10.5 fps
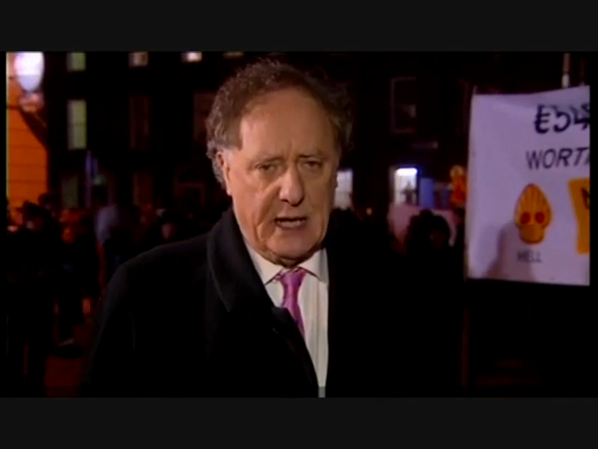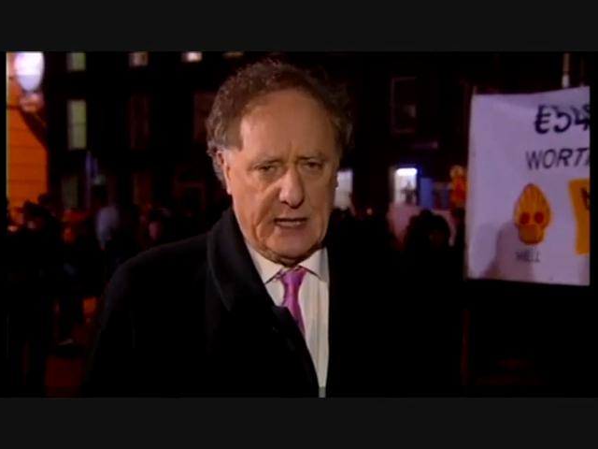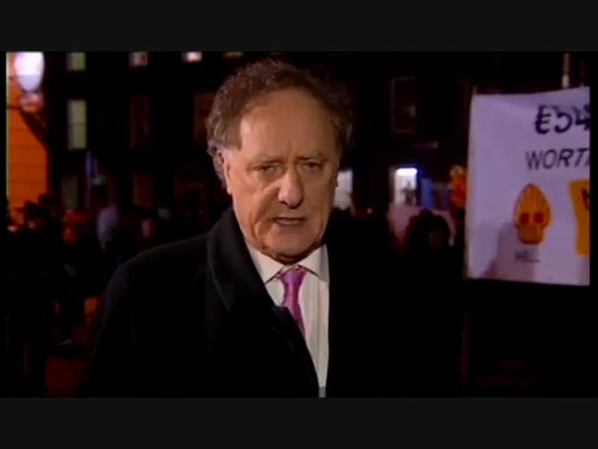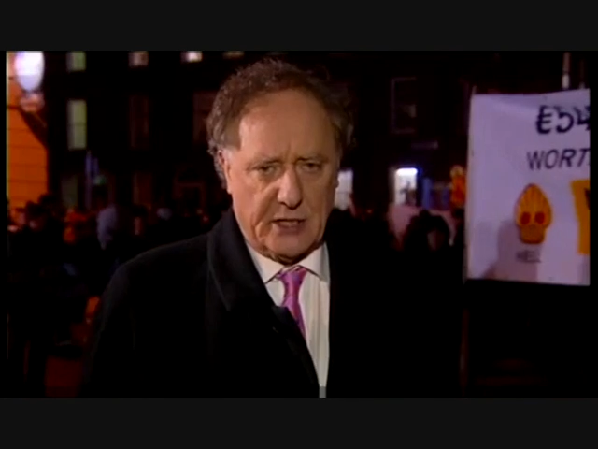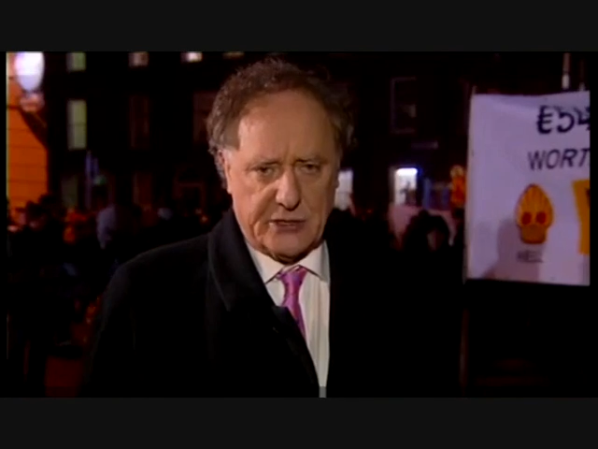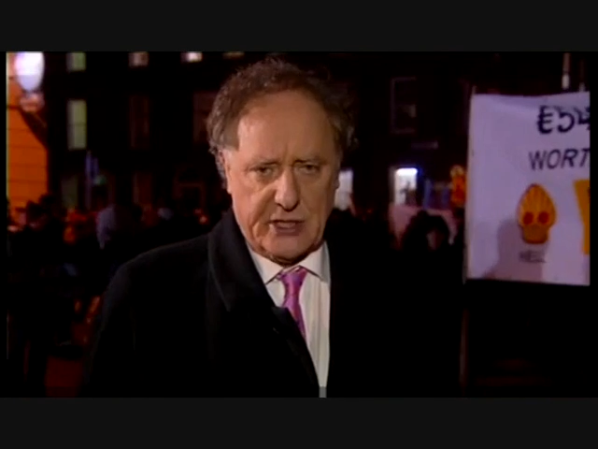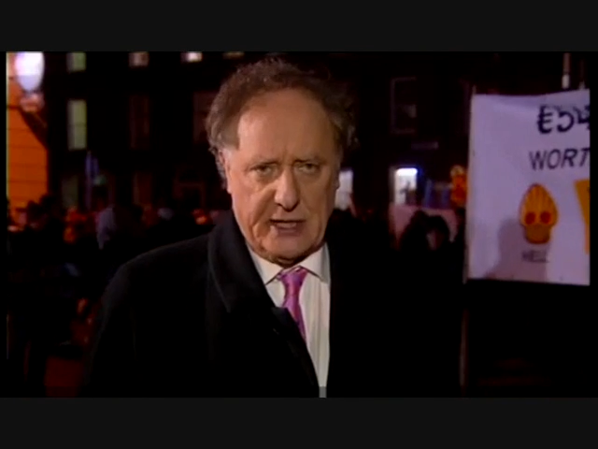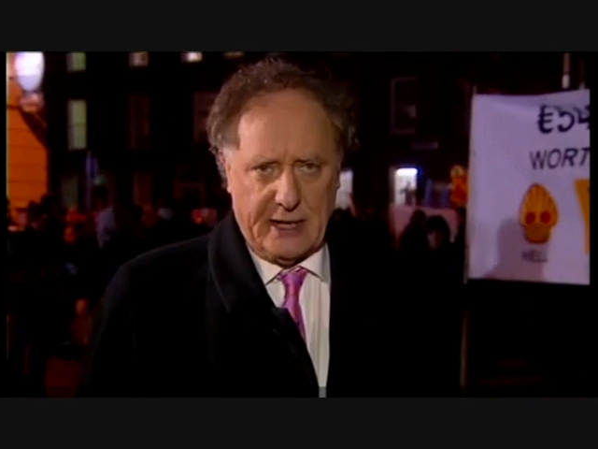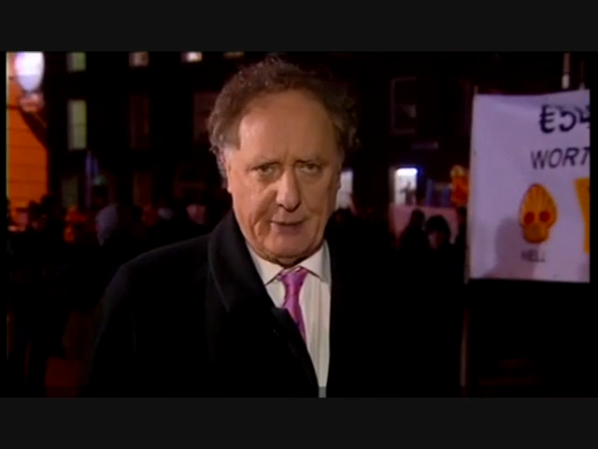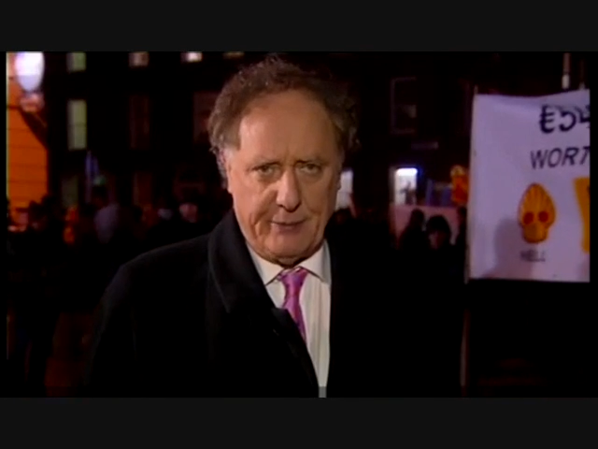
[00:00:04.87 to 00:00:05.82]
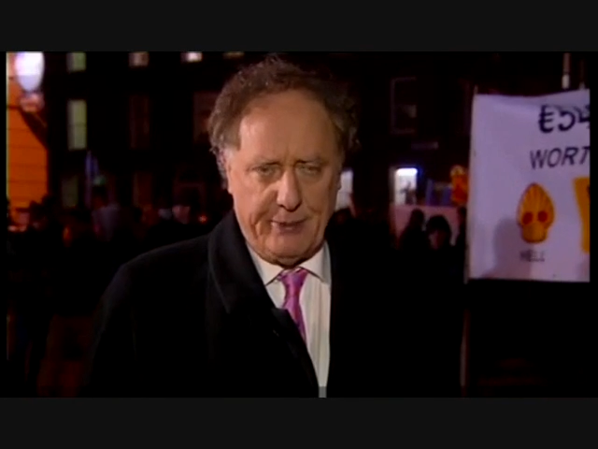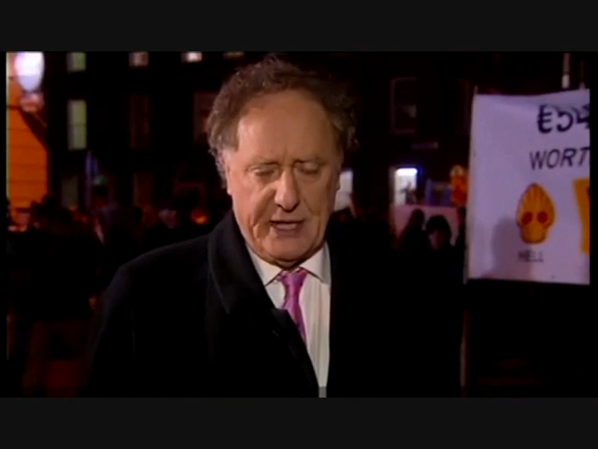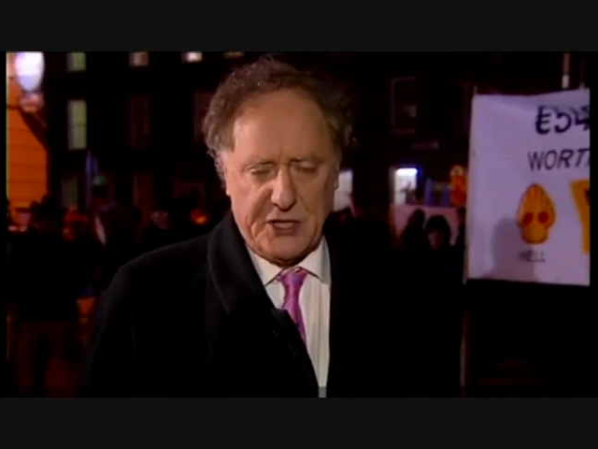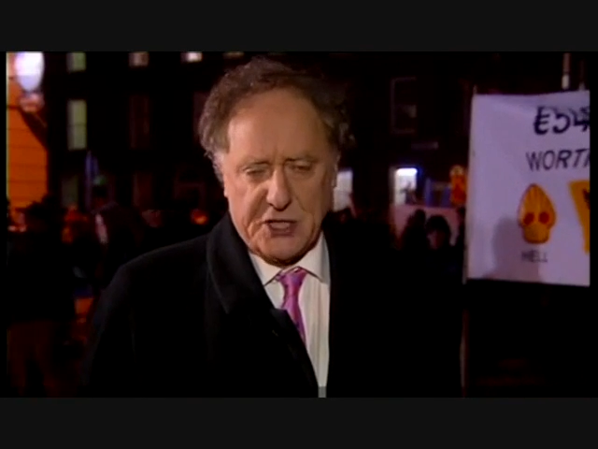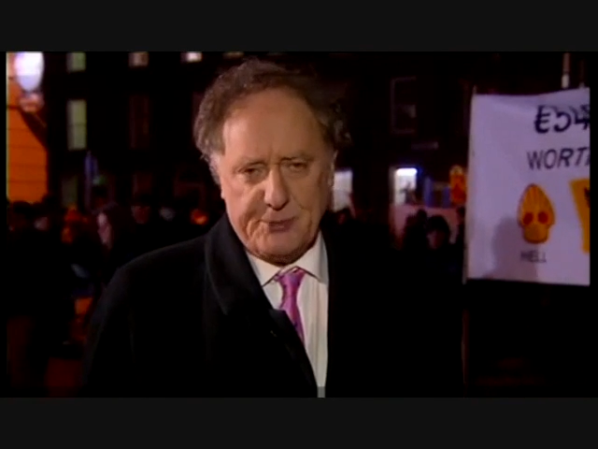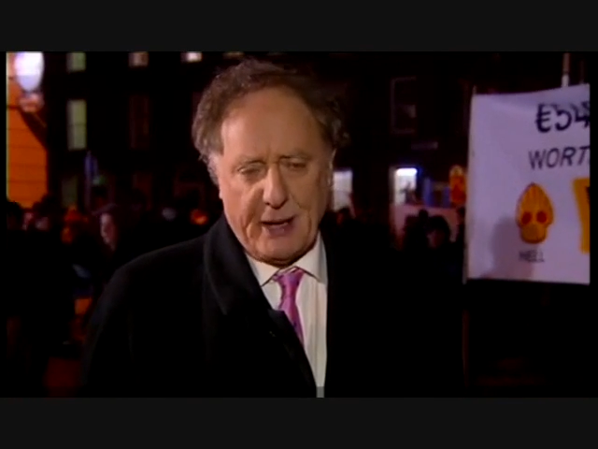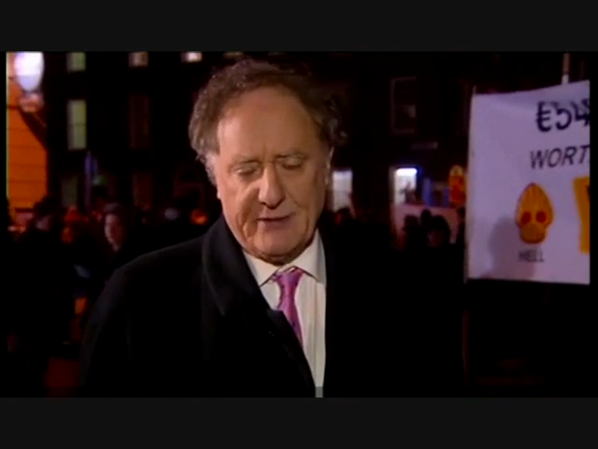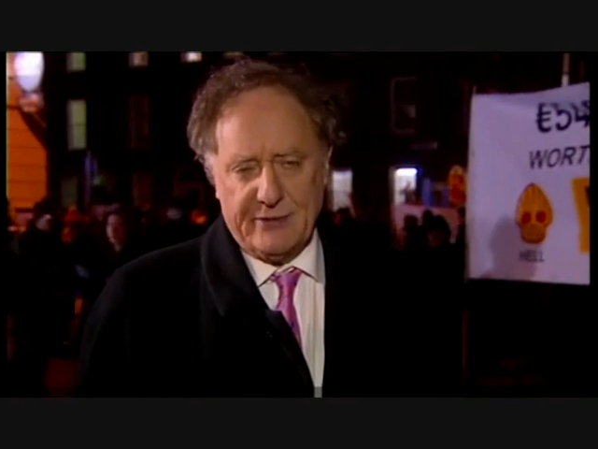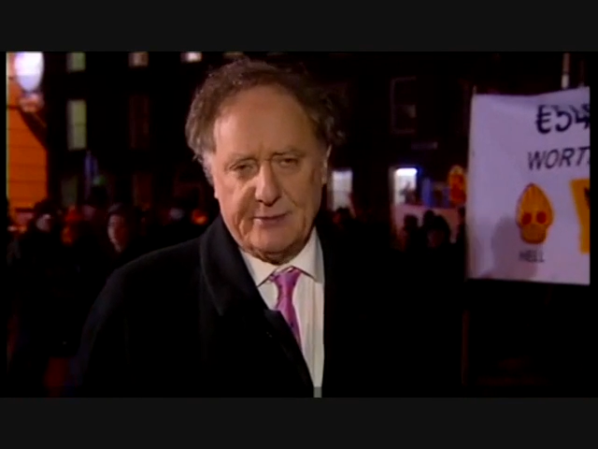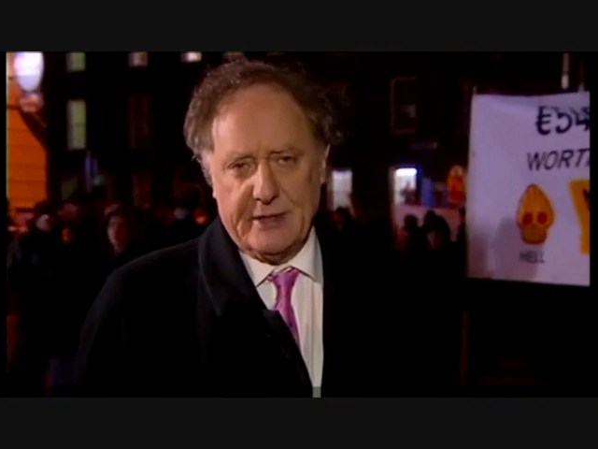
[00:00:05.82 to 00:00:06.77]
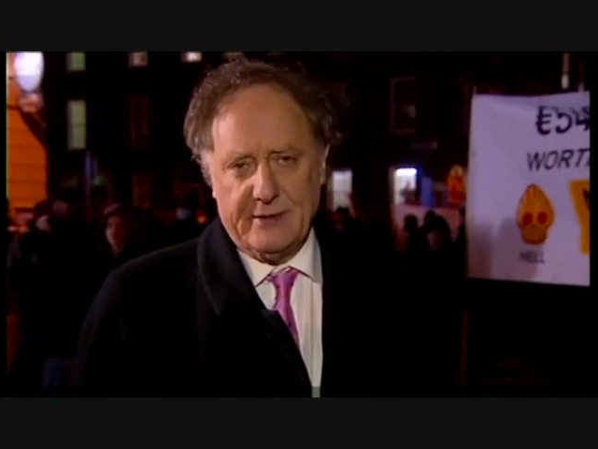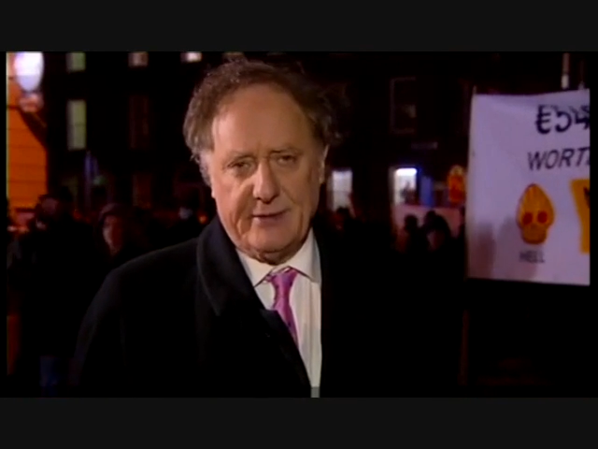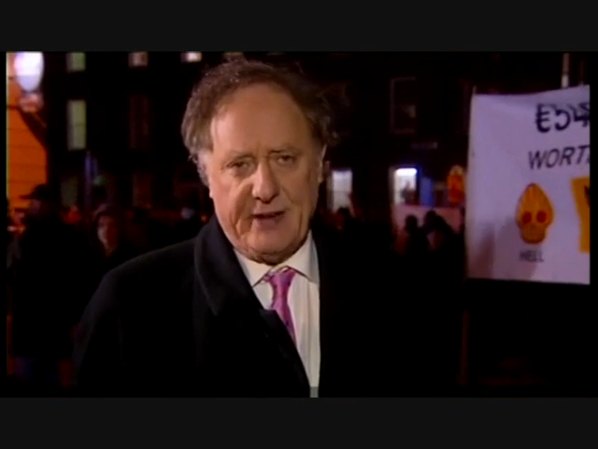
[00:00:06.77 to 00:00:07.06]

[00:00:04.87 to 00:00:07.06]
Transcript: He's also an MEP, just back from the